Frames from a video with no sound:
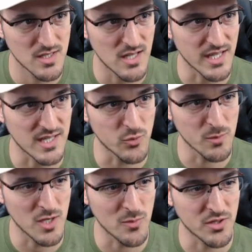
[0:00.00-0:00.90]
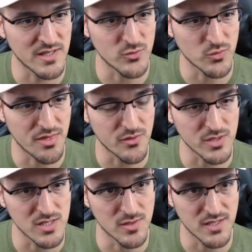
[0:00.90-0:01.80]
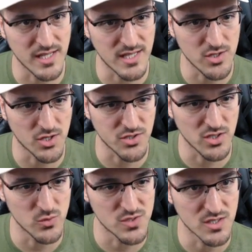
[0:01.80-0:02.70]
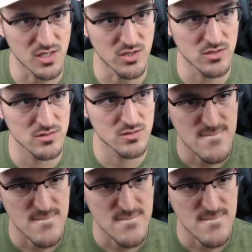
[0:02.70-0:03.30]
I can bring my opponent down to 3, but then I cannot close the deal.